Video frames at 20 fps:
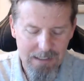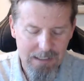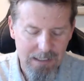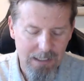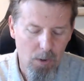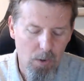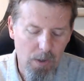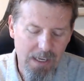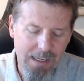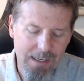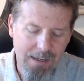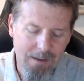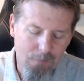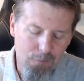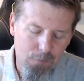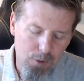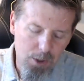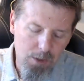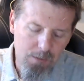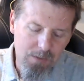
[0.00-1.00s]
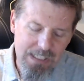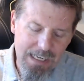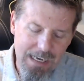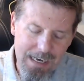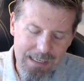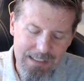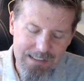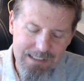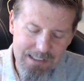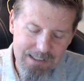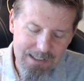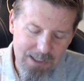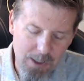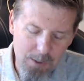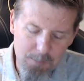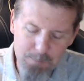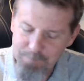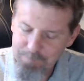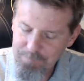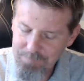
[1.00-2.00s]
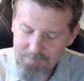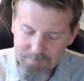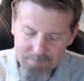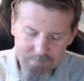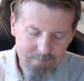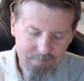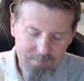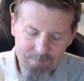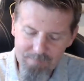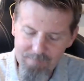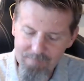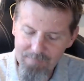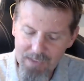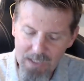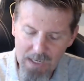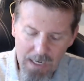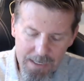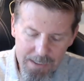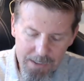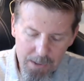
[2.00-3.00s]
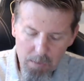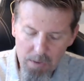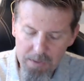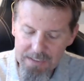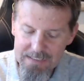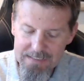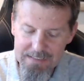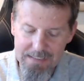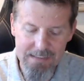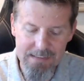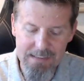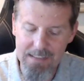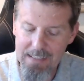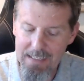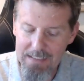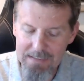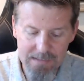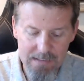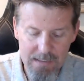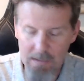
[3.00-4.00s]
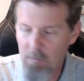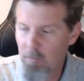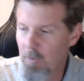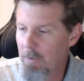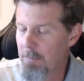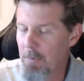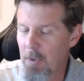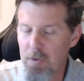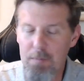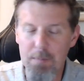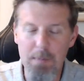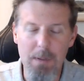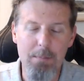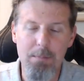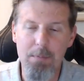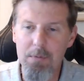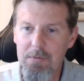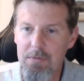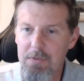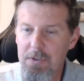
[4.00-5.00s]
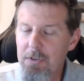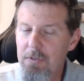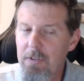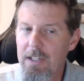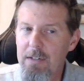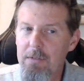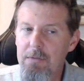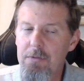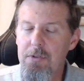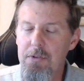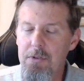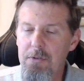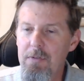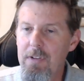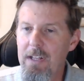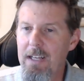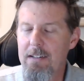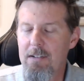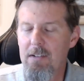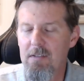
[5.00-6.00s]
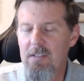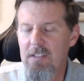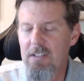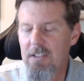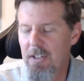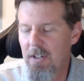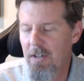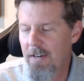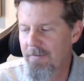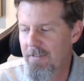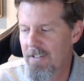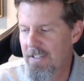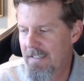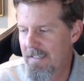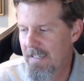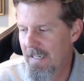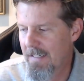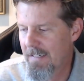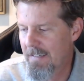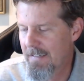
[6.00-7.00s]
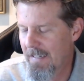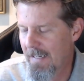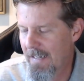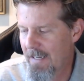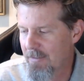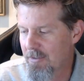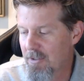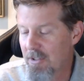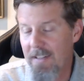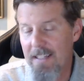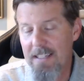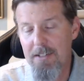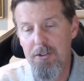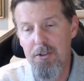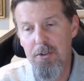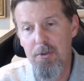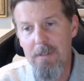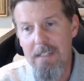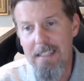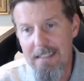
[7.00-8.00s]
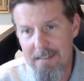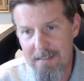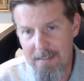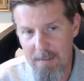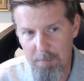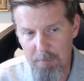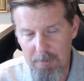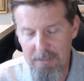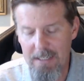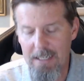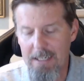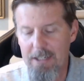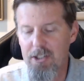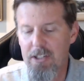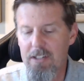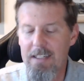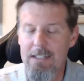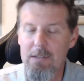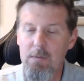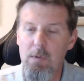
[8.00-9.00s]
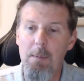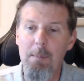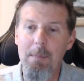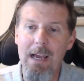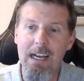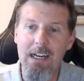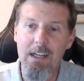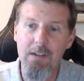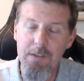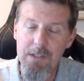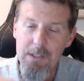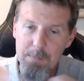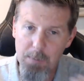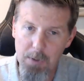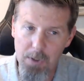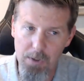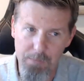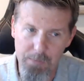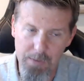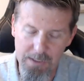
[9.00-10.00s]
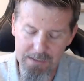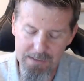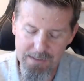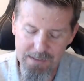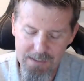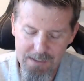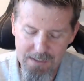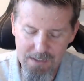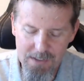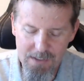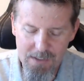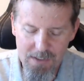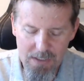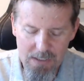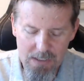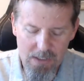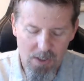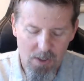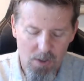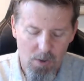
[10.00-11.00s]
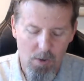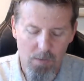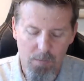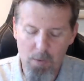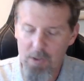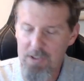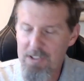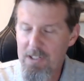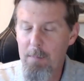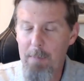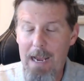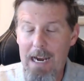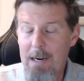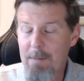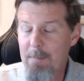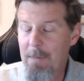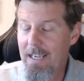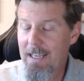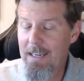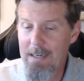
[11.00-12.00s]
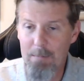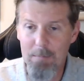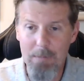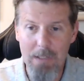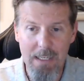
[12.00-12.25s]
low hanging fruit of attacks. And so I know all these things, and that's not what most people do. They don't do that, every day in and day out. So they do need some protection. That's why McAfee's perfect. Well, of course, in the back of my head, I'm